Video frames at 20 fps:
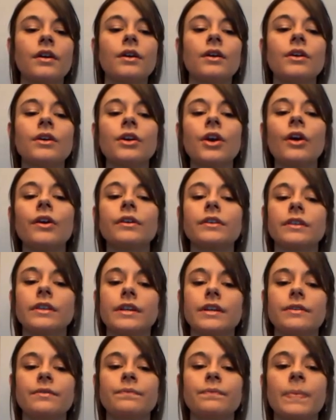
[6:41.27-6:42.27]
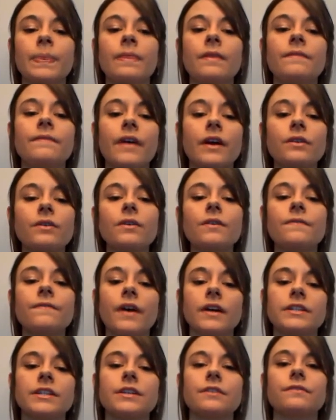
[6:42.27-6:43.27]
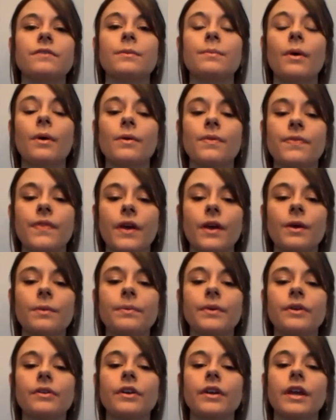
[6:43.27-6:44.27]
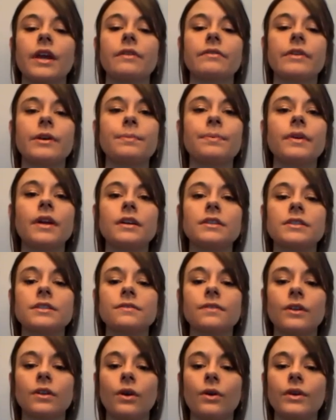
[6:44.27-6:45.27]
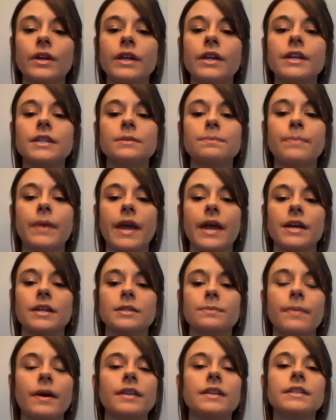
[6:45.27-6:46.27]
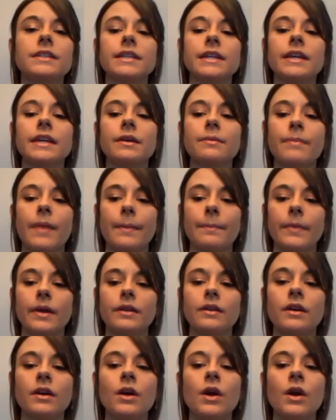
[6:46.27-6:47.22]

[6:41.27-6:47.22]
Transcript: Currently, federal funding for both therapeutic and reproductive cloning is banned by the Dickey Amendment,